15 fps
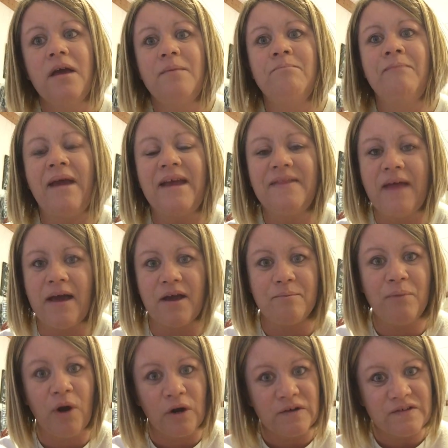make that
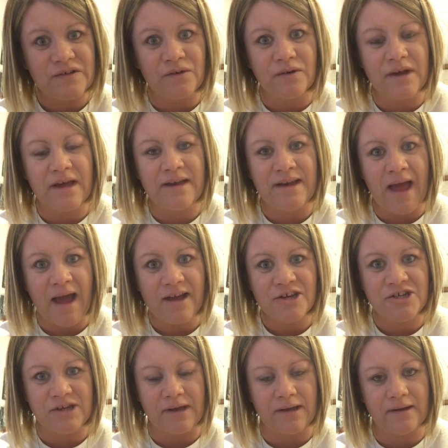personal
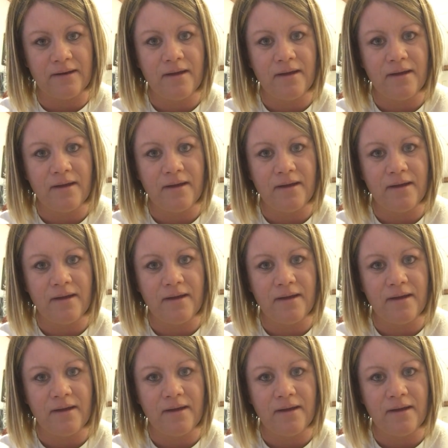connection.